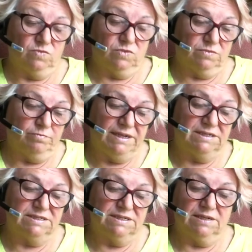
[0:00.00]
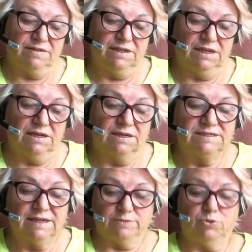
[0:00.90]
meets the
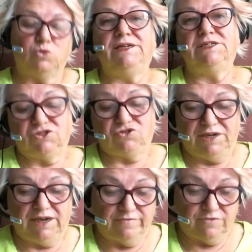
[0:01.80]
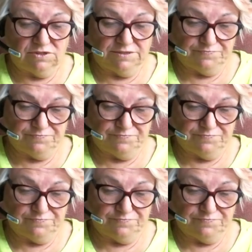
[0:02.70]
acceptable industry levels.